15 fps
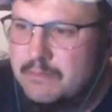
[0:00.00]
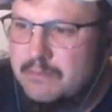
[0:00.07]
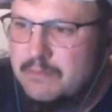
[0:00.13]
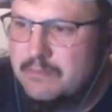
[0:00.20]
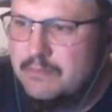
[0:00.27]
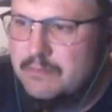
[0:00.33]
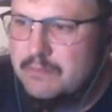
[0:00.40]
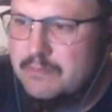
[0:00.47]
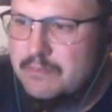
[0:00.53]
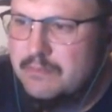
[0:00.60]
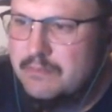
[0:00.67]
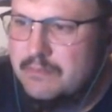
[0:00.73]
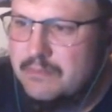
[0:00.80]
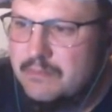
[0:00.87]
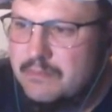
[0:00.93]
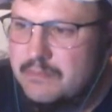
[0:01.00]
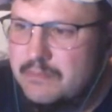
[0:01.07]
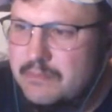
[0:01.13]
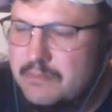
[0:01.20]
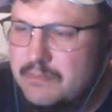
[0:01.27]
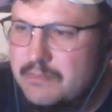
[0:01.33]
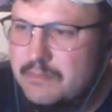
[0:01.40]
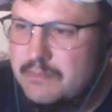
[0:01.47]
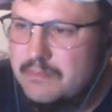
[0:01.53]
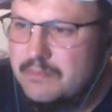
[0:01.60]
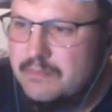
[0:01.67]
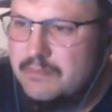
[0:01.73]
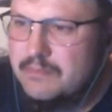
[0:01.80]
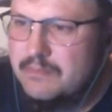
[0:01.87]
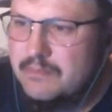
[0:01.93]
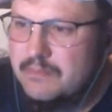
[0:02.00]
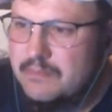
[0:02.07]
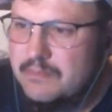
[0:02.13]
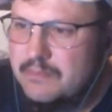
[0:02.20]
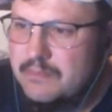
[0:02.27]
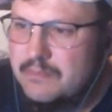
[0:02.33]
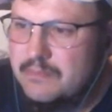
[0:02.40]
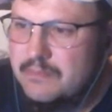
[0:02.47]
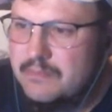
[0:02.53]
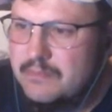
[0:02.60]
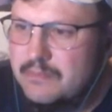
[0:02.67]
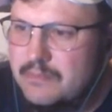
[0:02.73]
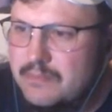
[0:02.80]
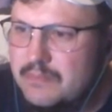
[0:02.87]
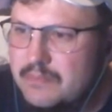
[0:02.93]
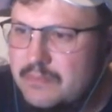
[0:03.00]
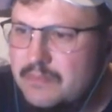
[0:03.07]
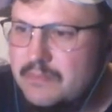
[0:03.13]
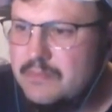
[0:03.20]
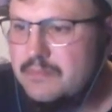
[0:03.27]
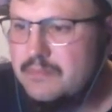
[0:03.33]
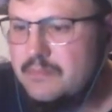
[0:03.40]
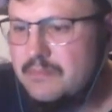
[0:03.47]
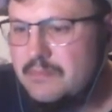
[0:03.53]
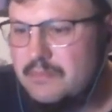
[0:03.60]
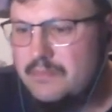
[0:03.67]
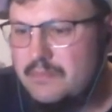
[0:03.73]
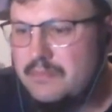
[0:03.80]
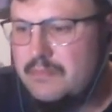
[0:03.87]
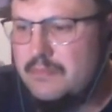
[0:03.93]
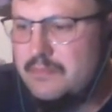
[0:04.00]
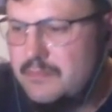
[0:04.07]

No words are spoken by the person on screen.